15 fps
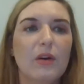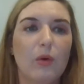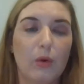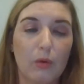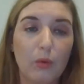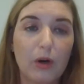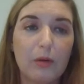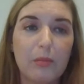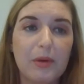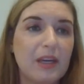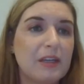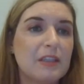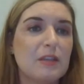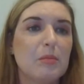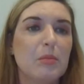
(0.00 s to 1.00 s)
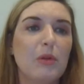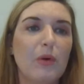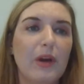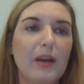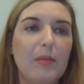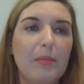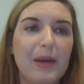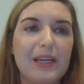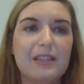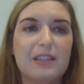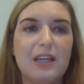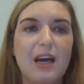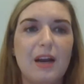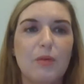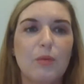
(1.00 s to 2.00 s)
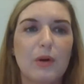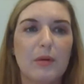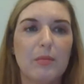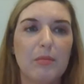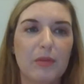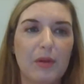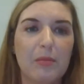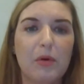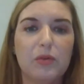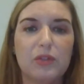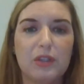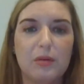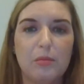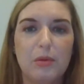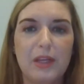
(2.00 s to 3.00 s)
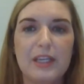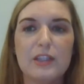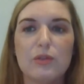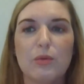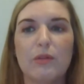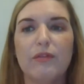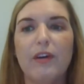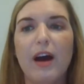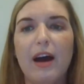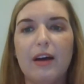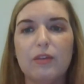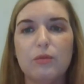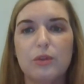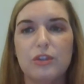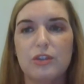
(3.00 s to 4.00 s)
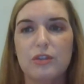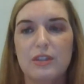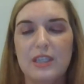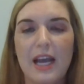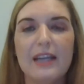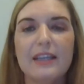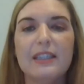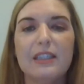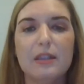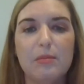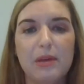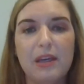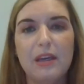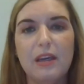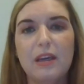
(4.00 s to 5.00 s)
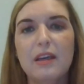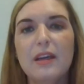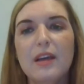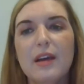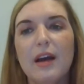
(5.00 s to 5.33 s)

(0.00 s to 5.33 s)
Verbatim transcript: or were being deployed, based on where the most complaints were filed, which tended to be